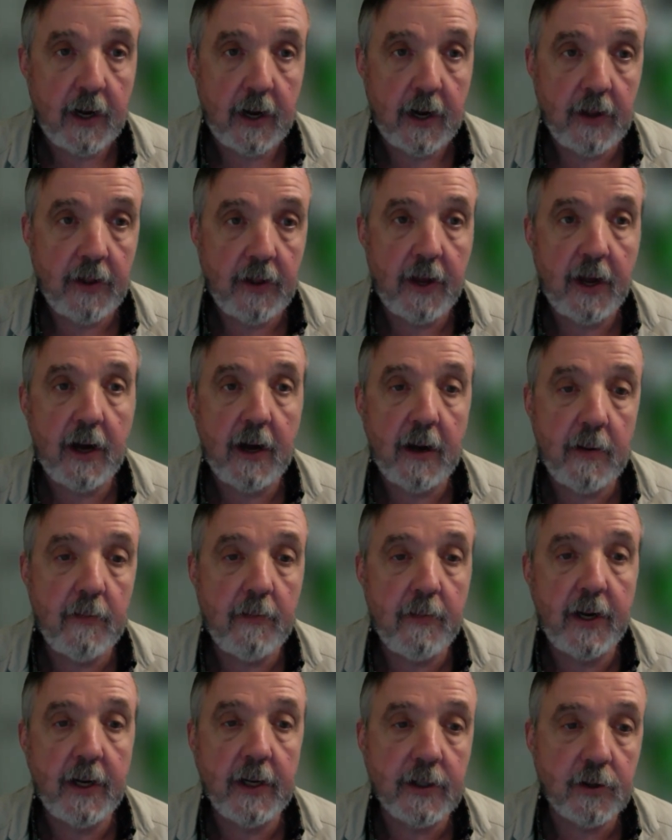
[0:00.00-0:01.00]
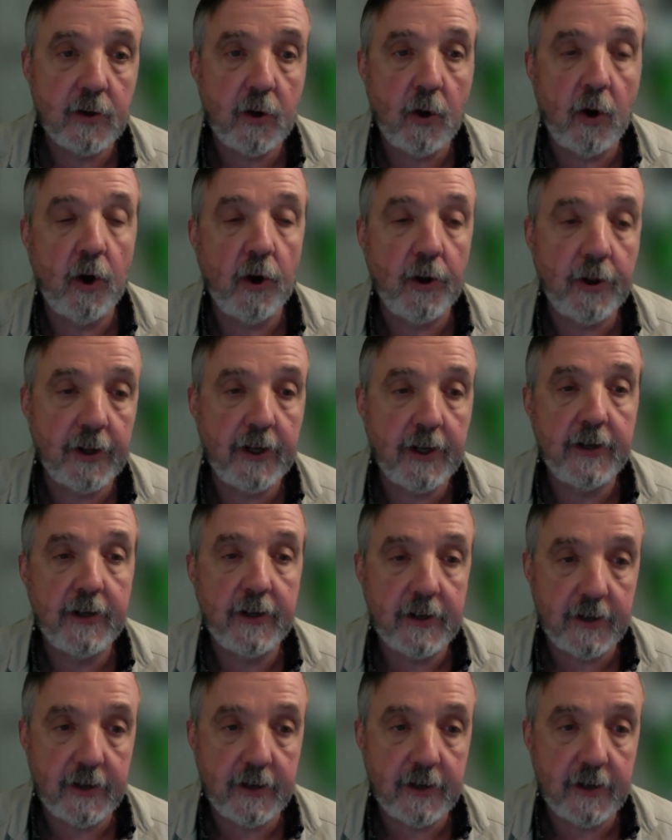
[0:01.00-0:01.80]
and that makes all the